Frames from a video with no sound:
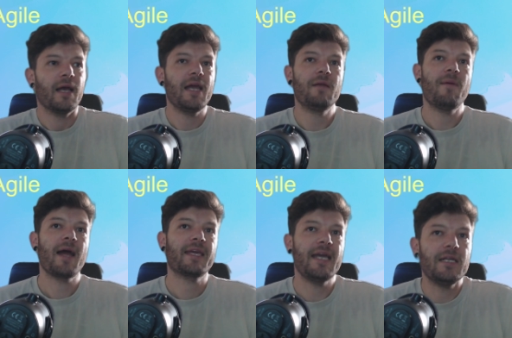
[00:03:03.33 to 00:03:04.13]
In my
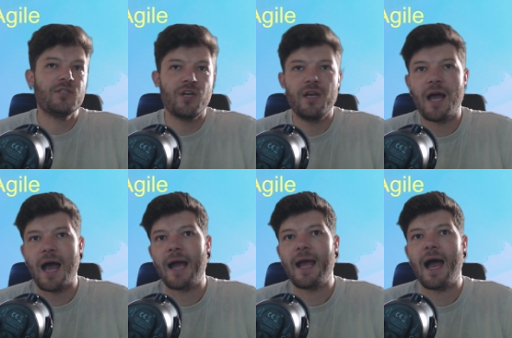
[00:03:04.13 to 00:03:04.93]
kitchen,
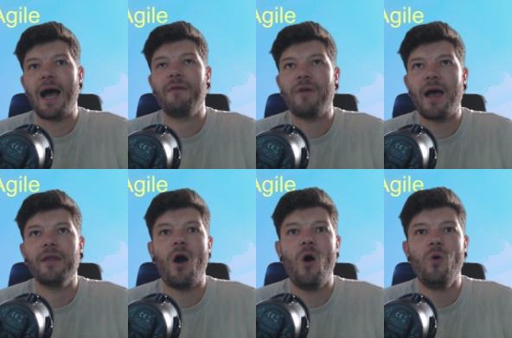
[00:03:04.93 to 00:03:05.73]
I have
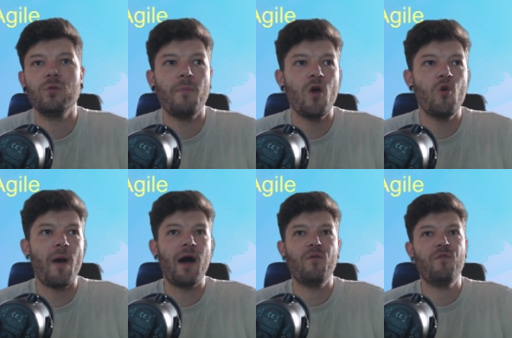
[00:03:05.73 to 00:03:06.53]
an old
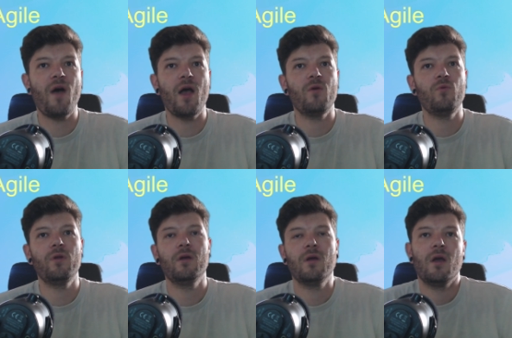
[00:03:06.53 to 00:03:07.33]
mobile
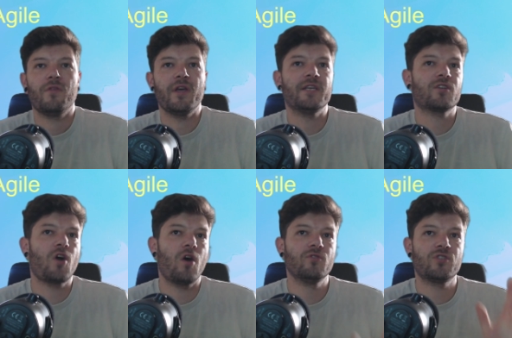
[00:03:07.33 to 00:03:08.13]
phone that is
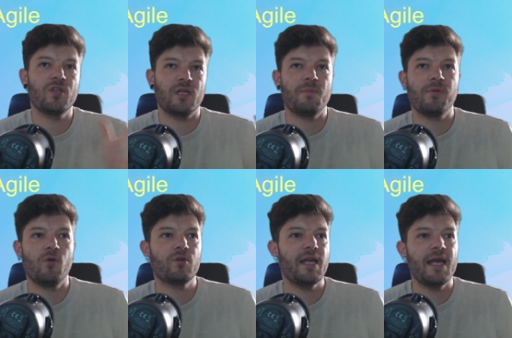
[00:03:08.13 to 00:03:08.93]
constantly
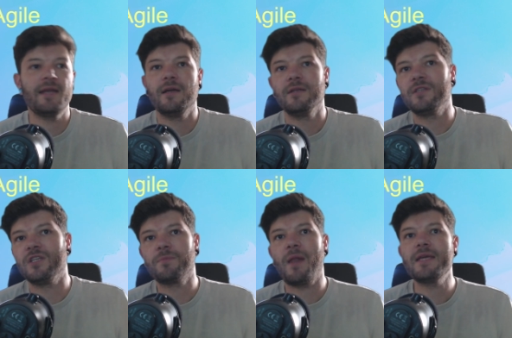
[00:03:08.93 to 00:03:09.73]
plugged in
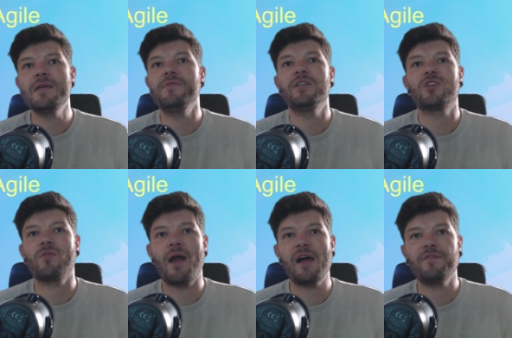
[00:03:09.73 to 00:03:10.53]
displaying this
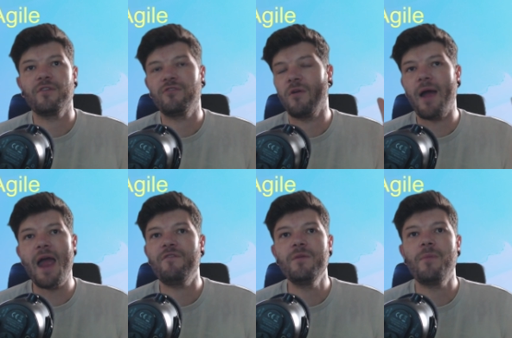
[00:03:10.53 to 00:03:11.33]
graph so
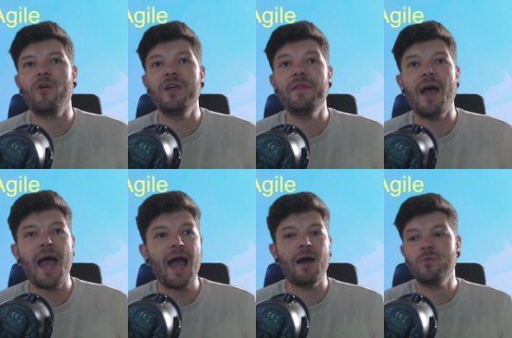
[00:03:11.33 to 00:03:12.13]
everybody in the
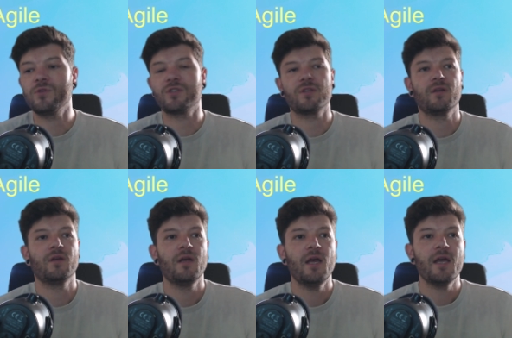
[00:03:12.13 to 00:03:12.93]
house
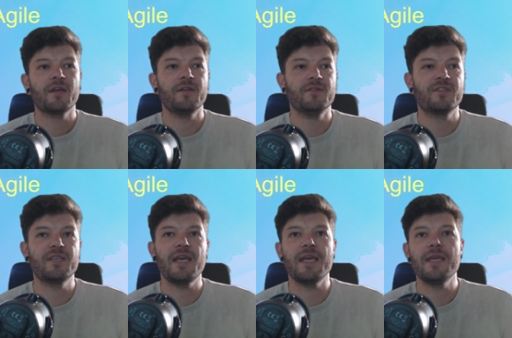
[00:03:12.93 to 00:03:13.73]
can
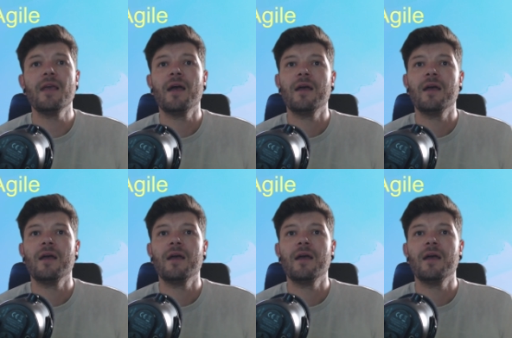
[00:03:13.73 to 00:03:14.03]
see